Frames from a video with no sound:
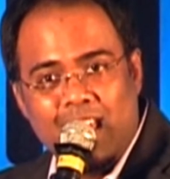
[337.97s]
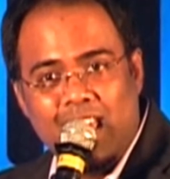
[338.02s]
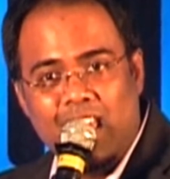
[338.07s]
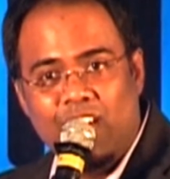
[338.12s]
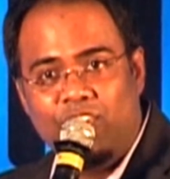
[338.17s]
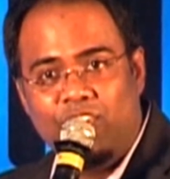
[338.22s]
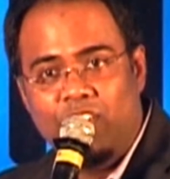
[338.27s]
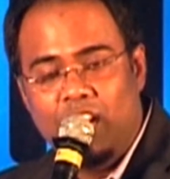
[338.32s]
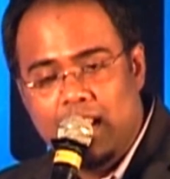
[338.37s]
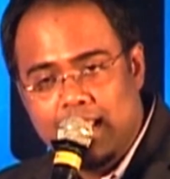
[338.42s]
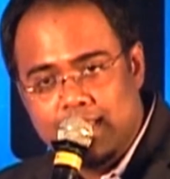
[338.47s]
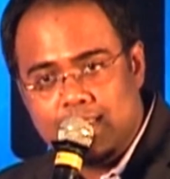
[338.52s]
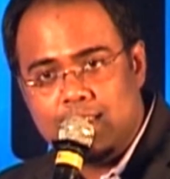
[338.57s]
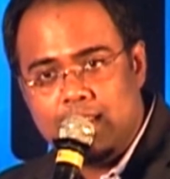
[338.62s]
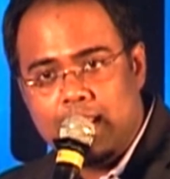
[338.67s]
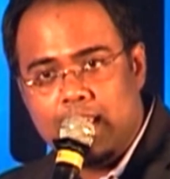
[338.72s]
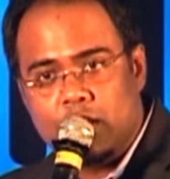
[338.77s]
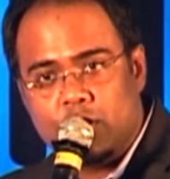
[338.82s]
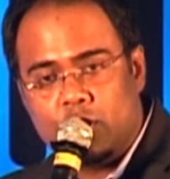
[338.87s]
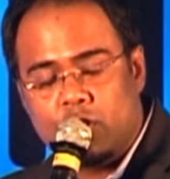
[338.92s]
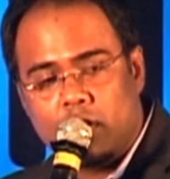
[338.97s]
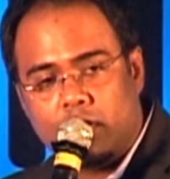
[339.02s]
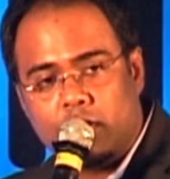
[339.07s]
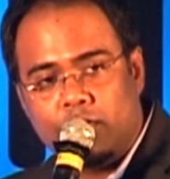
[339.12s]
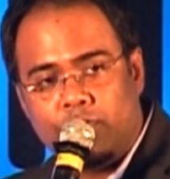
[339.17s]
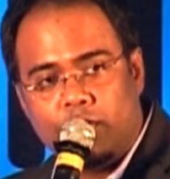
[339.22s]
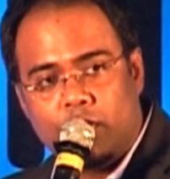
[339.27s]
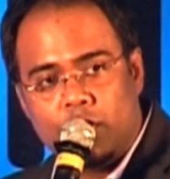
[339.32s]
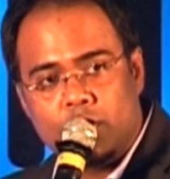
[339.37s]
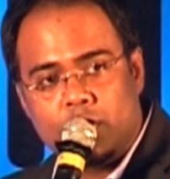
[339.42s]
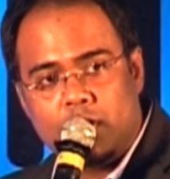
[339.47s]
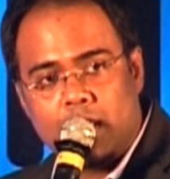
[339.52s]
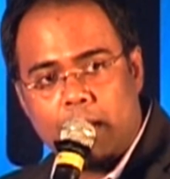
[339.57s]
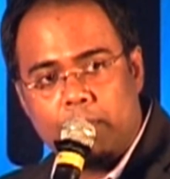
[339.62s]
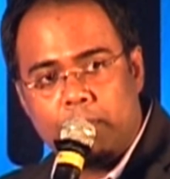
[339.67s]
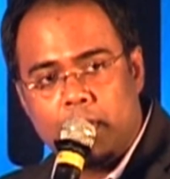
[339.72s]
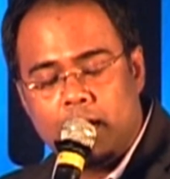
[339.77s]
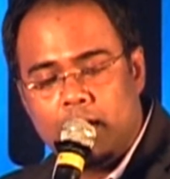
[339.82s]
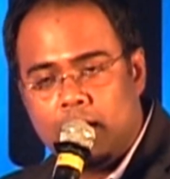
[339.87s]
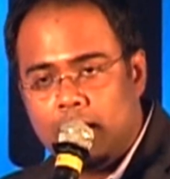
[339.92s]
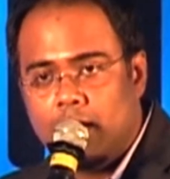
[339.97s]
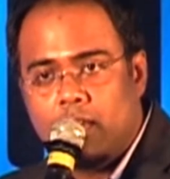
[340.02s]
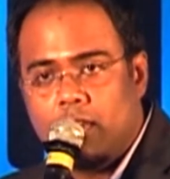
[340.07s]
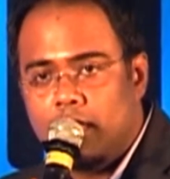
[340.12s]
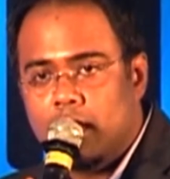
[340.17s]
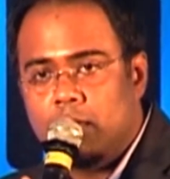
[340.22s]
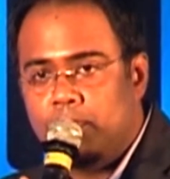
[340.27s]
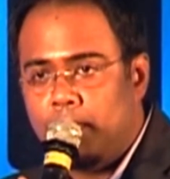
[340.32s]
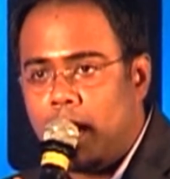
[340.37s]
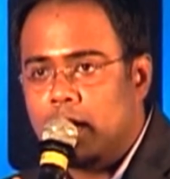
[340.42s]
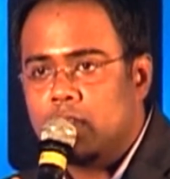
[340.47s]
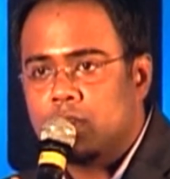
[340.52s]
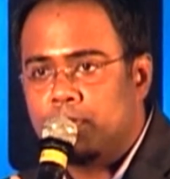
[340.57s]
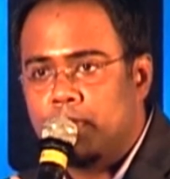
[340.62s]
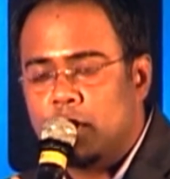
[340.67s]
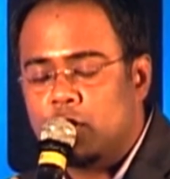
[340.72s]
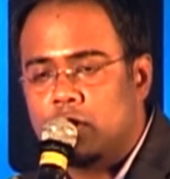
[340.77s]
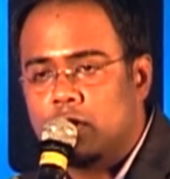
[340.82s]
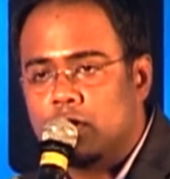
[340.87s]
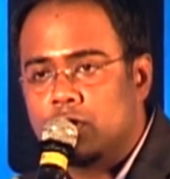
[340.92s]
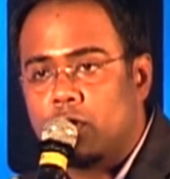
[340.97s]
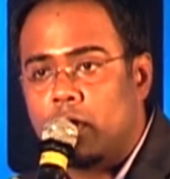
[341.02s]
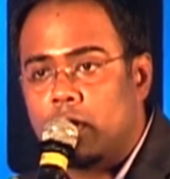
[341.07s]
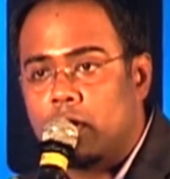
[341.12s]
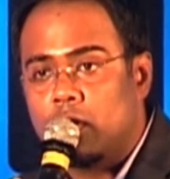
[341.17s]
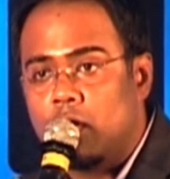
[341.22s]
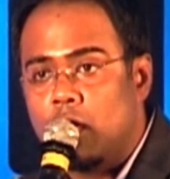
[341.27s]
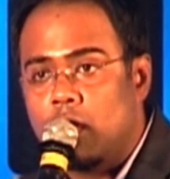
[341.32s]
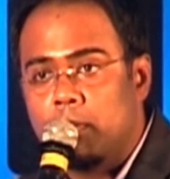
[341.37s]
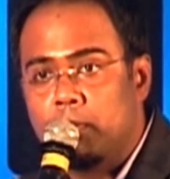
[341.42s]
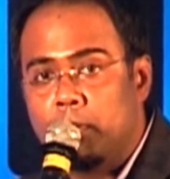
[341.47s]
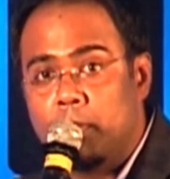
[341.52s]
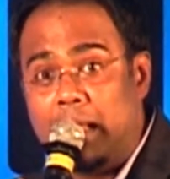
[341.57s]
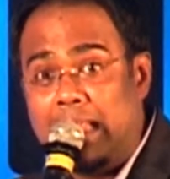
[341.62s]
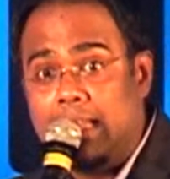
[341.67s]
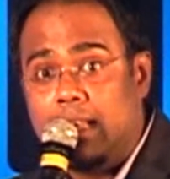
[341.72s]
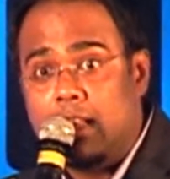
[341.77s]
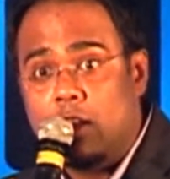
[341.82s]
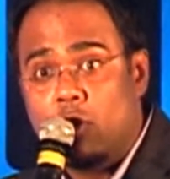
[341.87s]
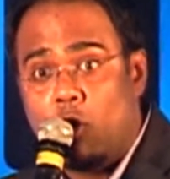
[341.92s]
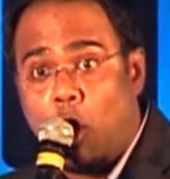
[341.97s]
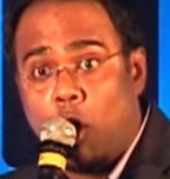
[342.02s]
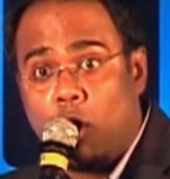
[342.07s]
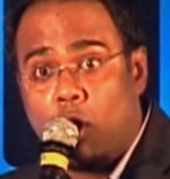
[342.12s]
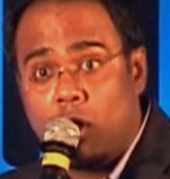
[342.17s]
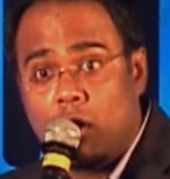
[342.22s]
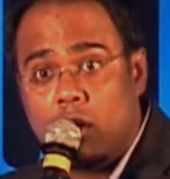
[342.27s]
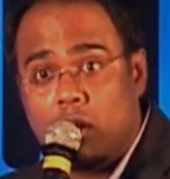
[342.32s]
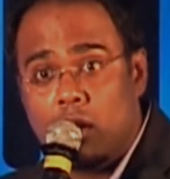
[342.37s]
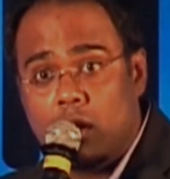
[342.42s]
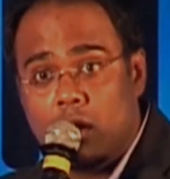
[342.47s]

If listening is not the first step, then participation is going to go completely wrong.